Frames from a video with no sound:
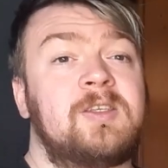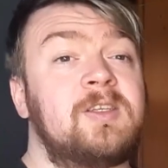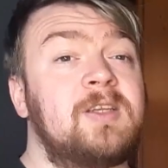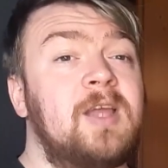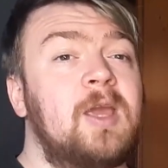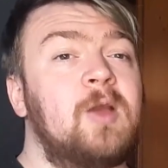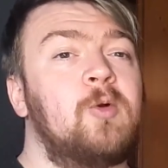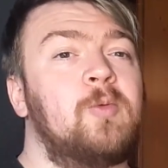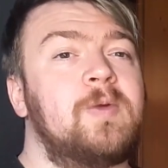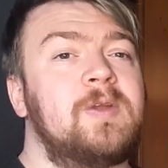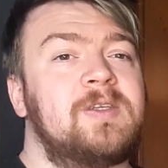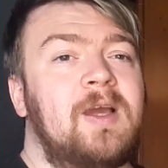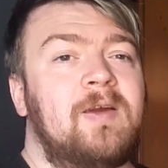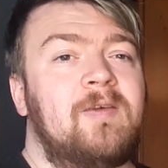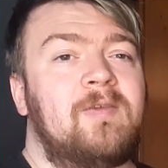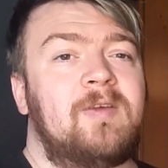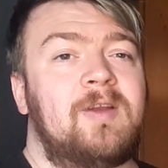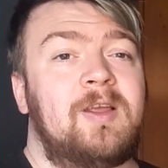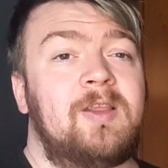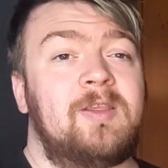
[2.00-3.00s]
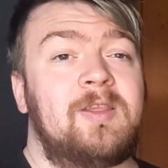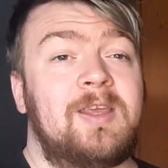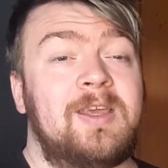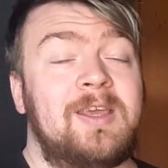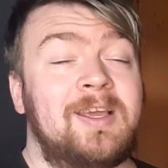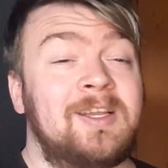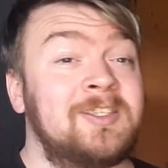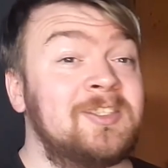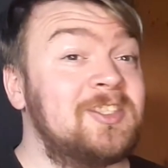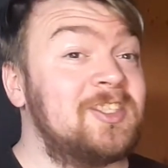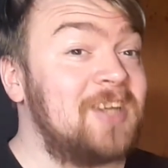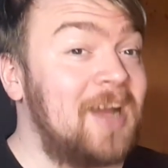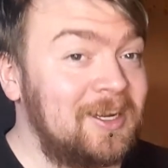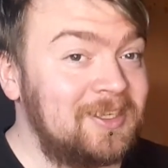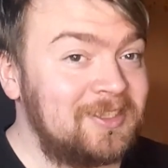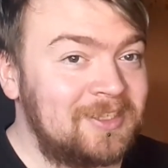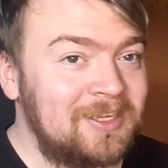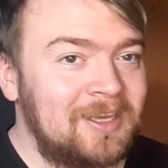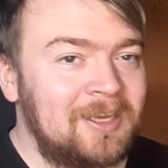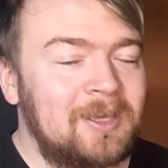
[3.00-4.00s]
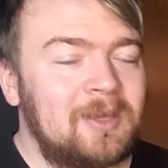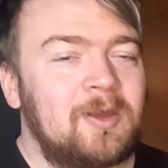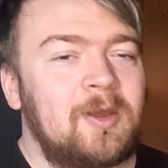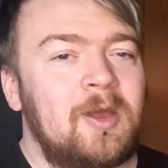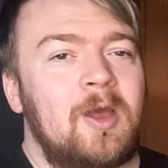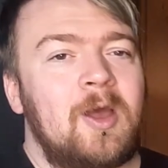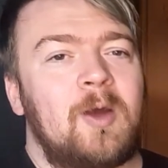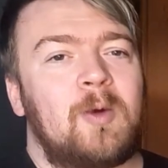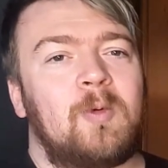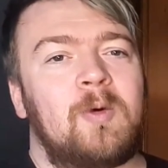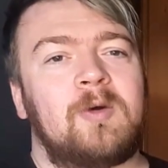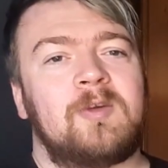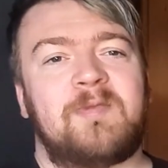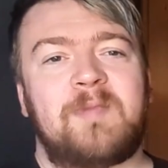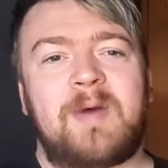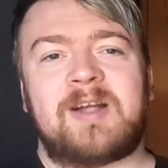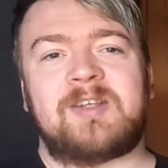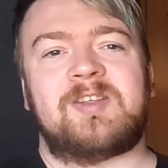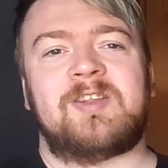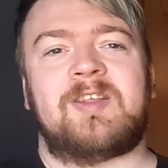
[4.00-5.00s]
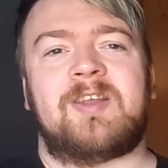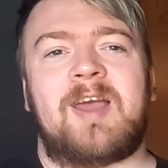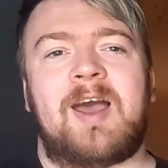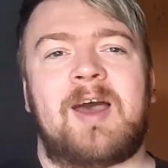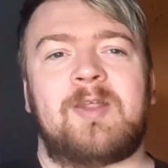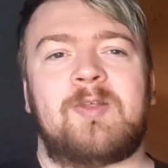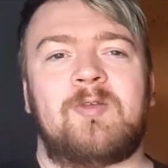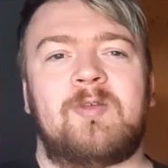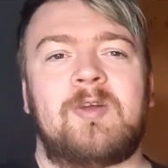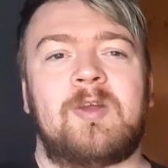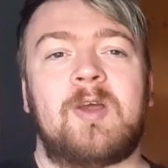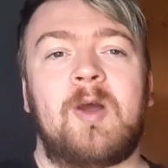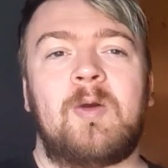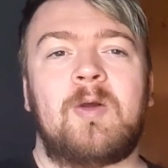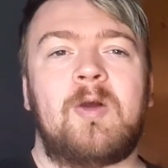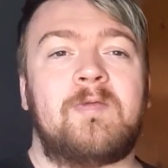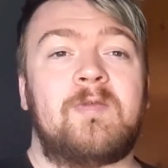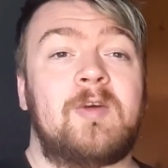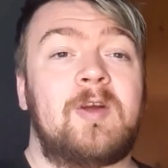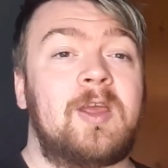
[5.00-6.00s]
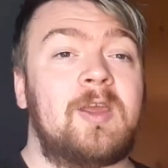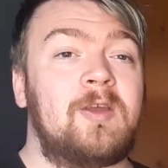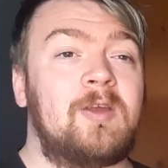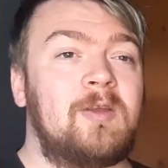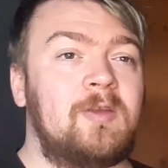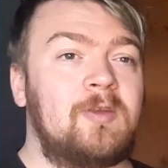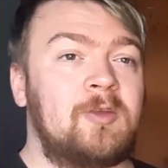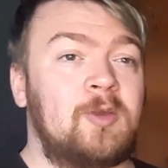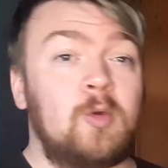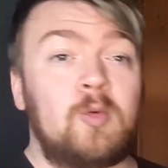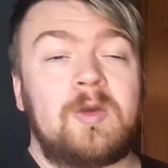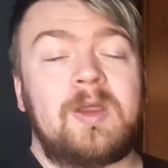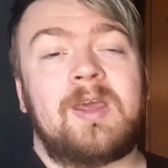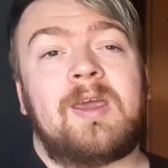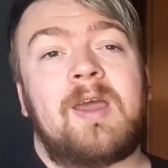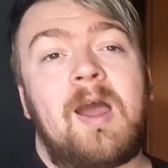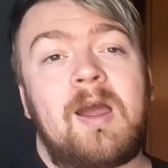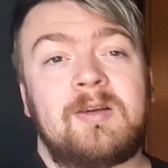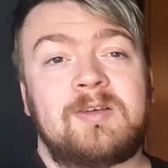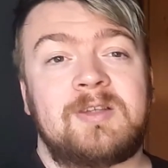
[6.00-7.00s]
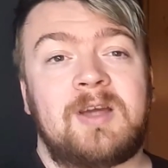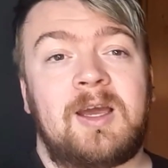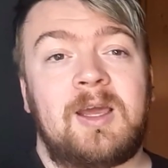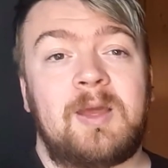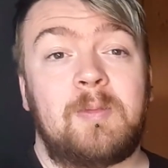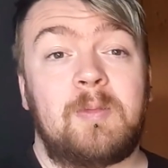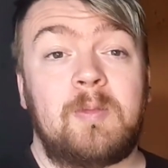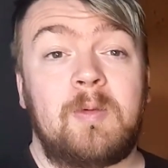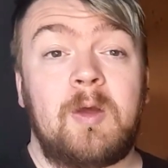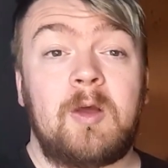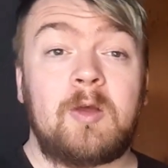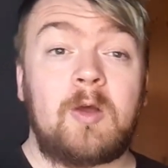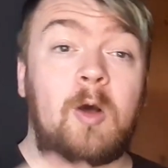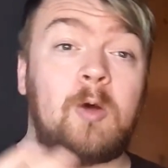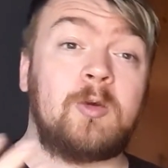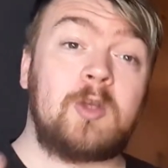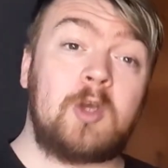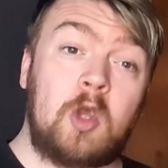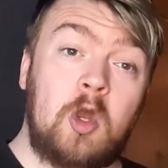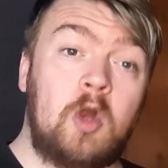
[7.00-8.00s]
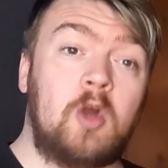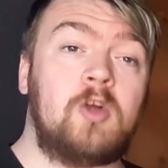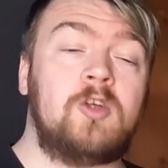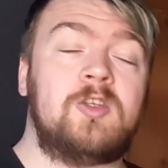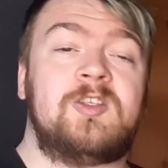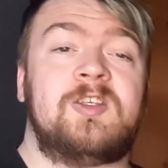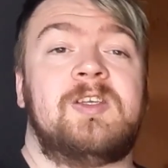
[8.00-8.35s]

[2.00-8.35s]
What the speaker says: And today we'll be diving in the enchanting world of Magic the Gathering, going over a unique card type called